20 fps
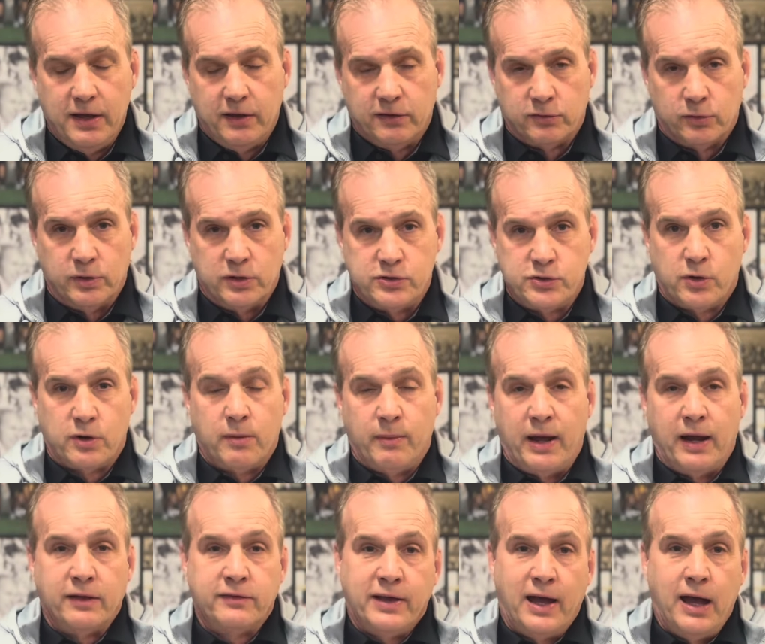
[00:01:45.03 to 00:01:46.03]
So in a short
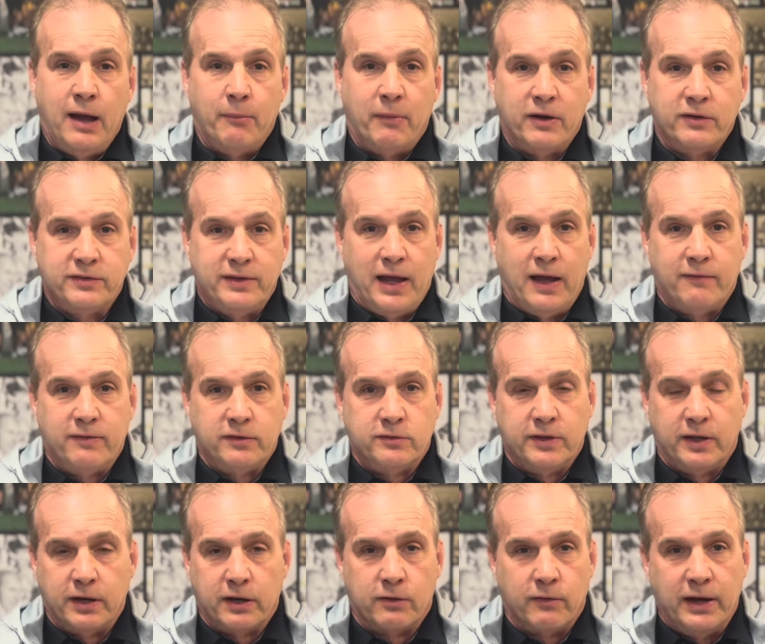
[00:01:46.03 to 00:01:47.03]
amount of time, our staff has
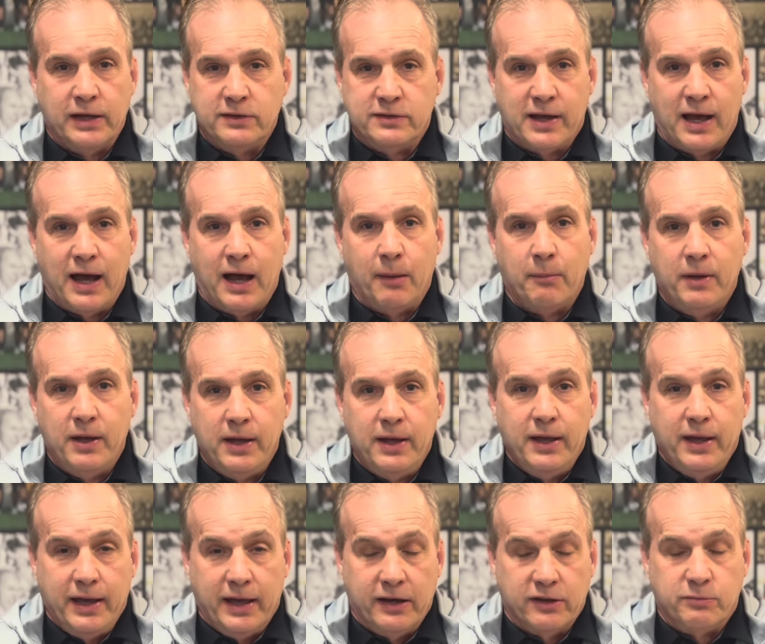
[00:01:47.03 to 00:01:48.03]
done a great job
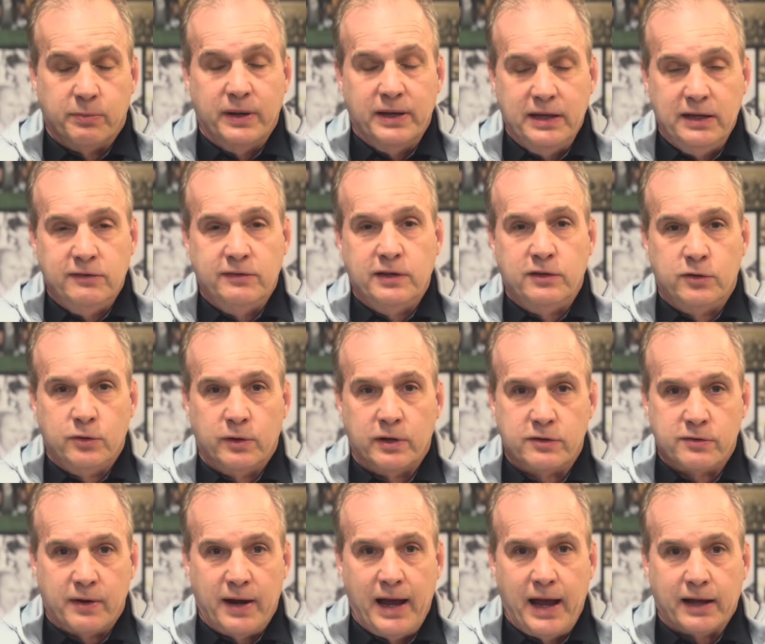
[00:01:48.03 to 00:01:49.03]
and it's been easy to
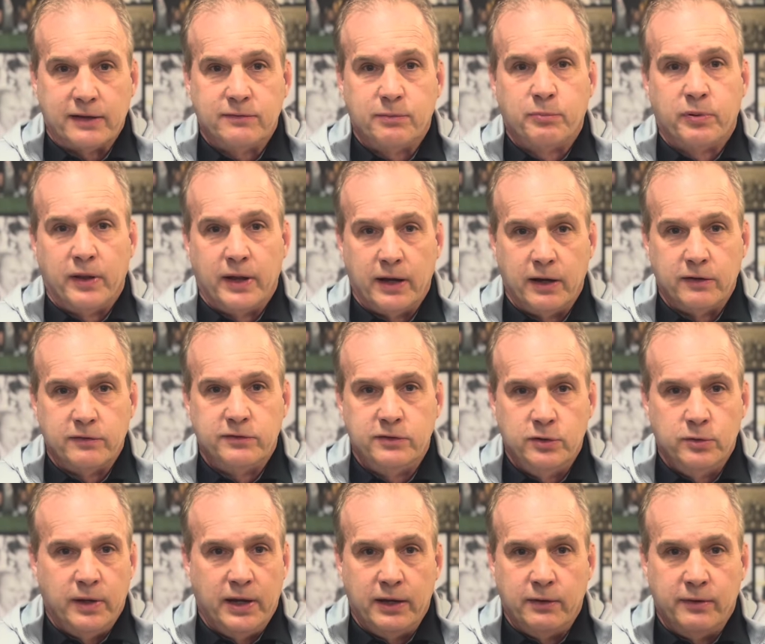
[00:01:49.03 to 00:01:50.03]
attract players
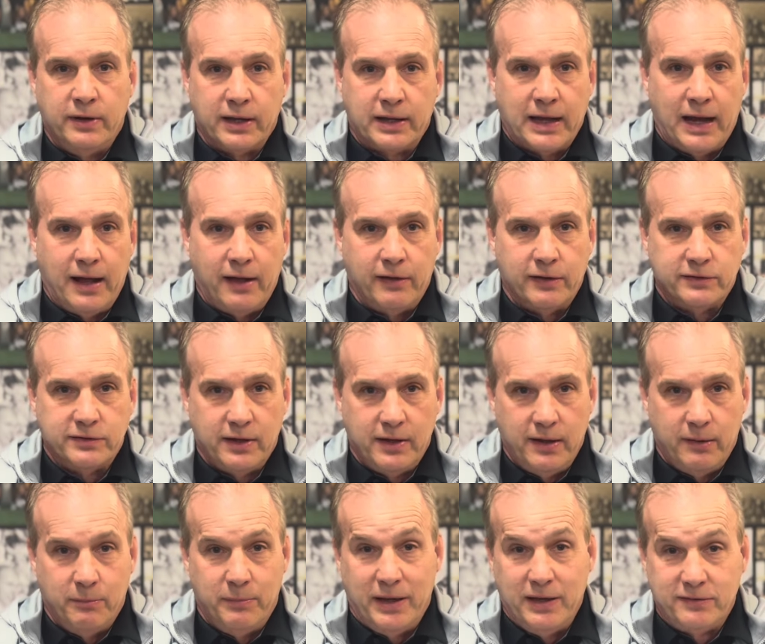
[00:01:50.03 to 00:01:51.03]
to Adrian College
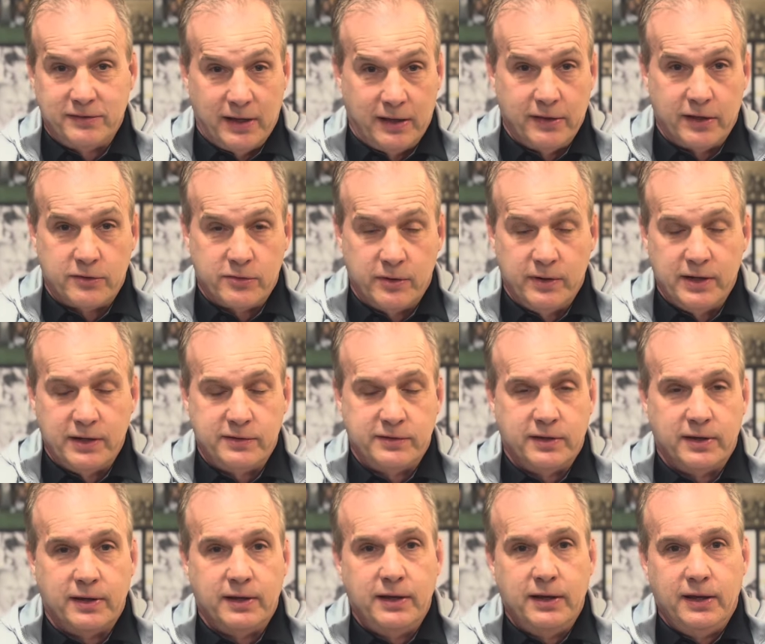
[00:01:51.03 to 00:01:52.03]
based on the
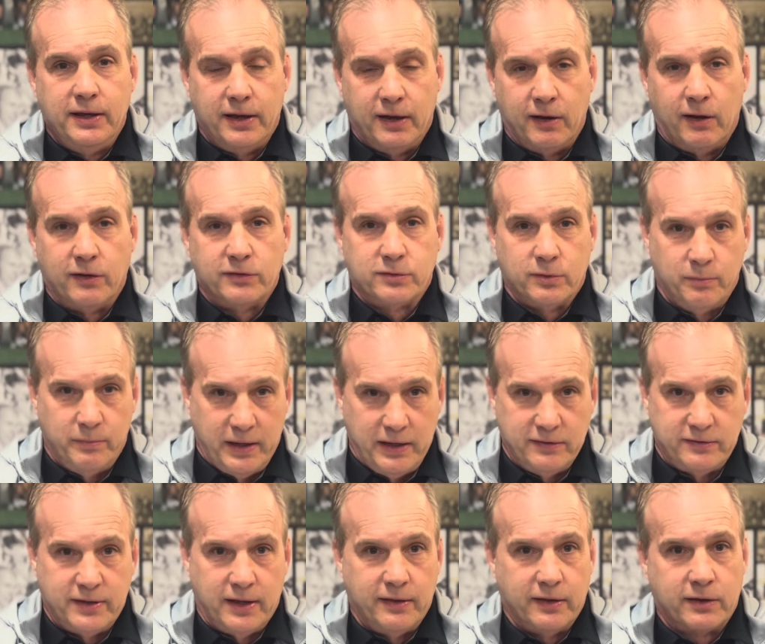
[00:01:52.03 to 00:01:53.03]
tradition and also
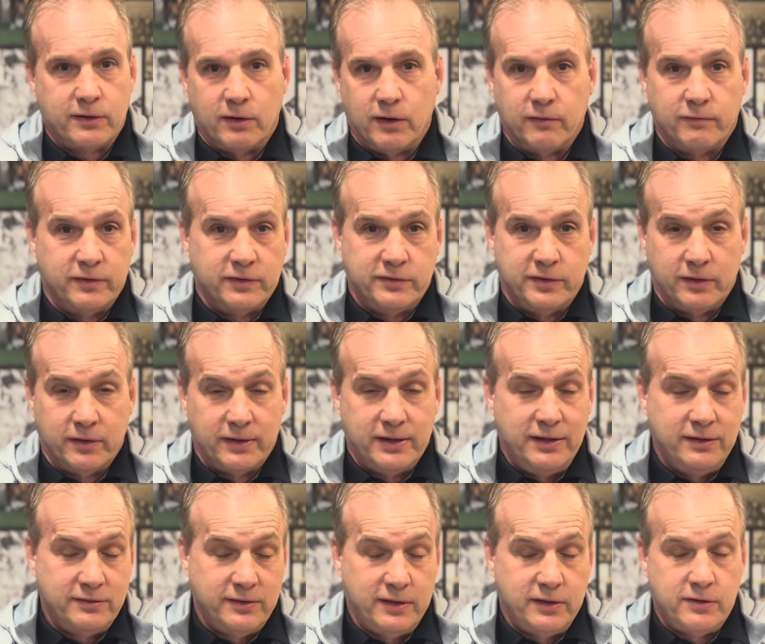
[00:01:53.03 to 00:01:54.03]
based on the current
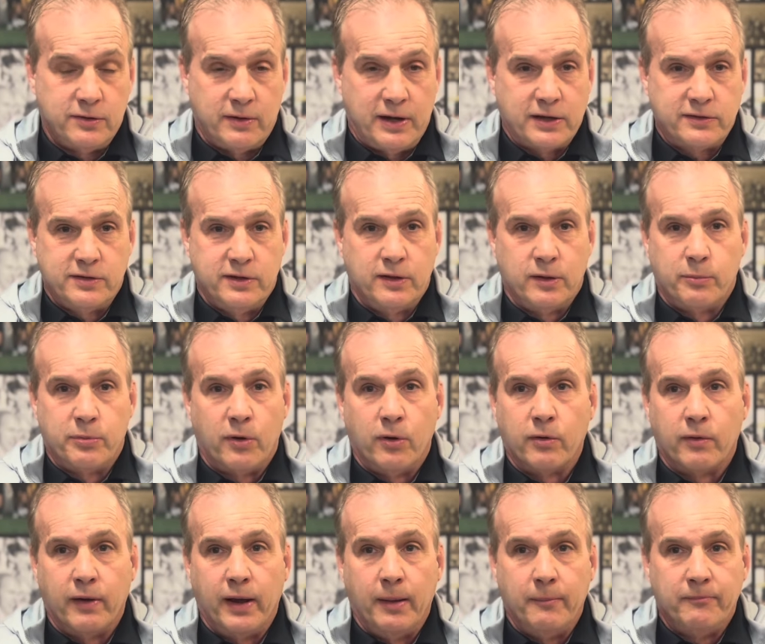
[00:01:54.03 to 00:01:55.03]
facilities and the direction of the
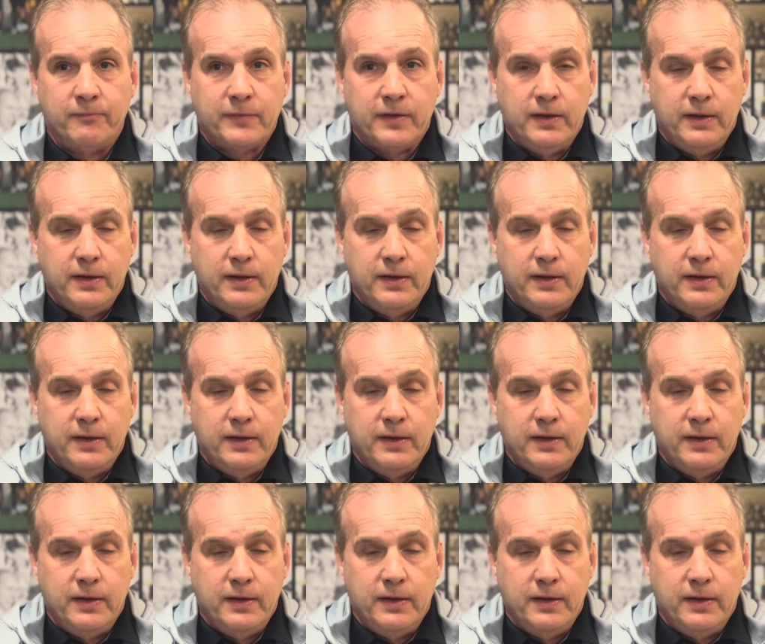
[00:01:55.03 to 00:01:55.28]
program.